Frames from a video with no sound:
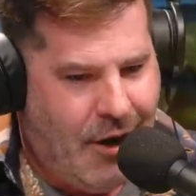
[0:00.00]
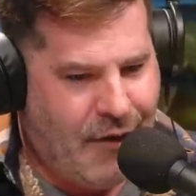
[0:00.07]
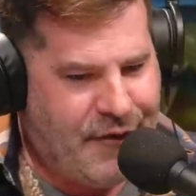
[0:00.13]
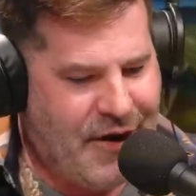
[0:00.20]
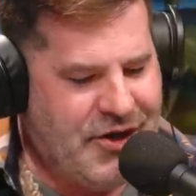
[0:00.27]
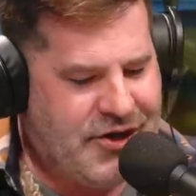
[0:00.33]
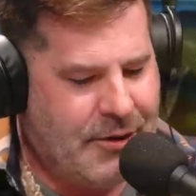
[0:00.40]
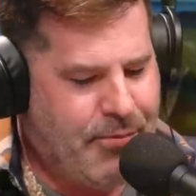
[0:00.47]
Our
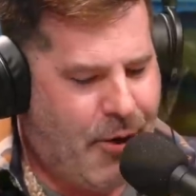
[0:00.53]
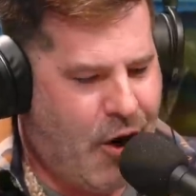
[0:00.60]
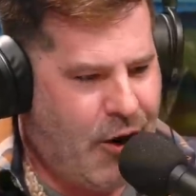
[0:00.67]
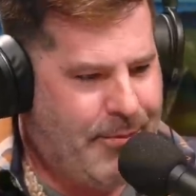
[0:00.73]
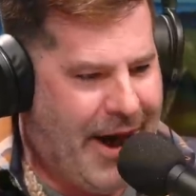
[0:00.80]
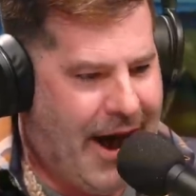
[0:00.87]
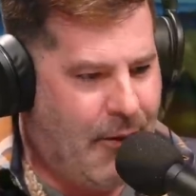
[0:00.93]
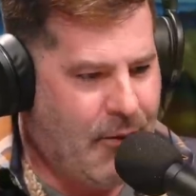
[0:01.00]
friends at
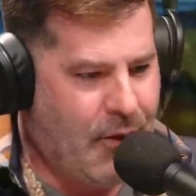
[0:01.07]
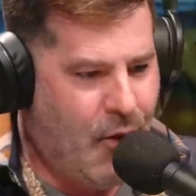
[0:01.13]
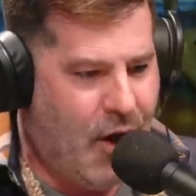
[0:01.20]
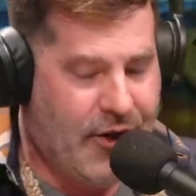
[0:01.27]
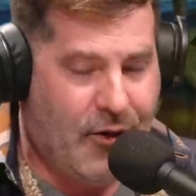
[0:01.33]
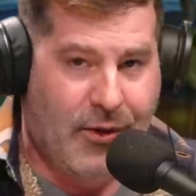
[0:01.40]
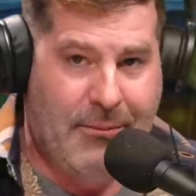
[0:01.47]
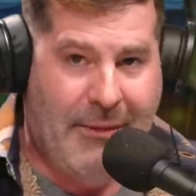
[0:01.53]
Park Power
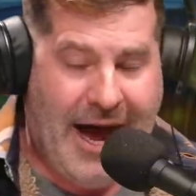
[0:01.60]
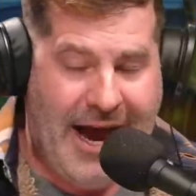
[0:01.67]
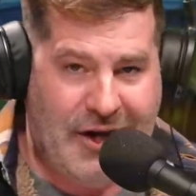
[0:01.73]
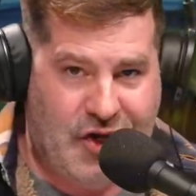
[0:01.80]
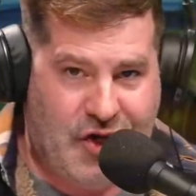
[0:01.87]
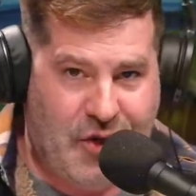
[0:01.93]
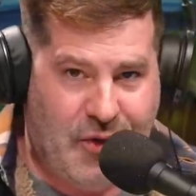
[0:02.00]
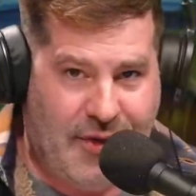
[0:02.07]
want to
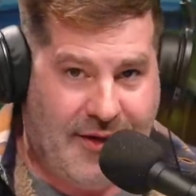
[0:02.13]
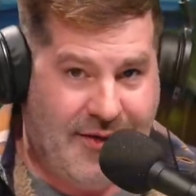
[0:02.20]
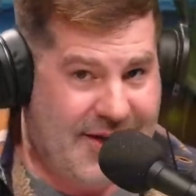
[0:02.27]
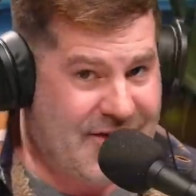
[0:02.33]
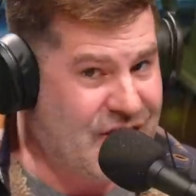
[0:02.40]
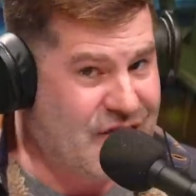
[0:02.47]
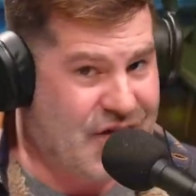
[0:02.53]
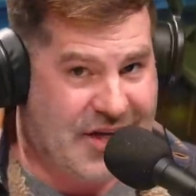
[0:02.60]
remind you that
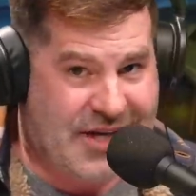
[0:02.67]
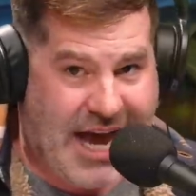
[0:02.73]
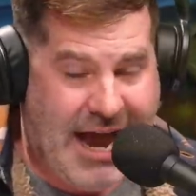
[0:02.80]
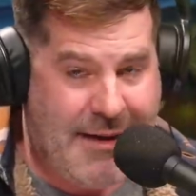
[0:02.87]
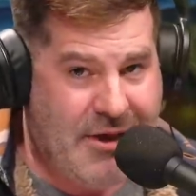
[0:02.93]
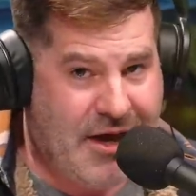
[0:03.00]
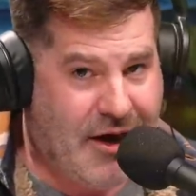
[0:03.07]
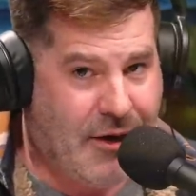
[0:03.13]
this is the
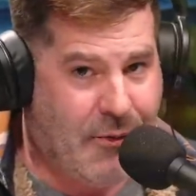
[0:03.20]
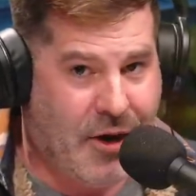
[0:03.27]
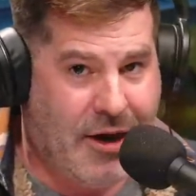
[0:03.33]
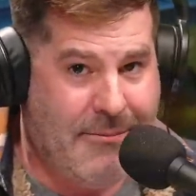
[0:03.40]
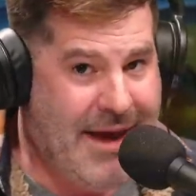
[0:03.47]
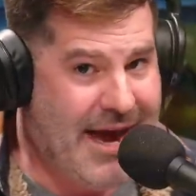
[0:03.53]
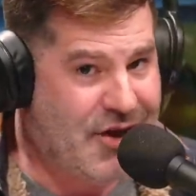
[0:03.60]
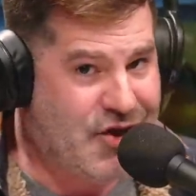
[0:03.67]
time of year where it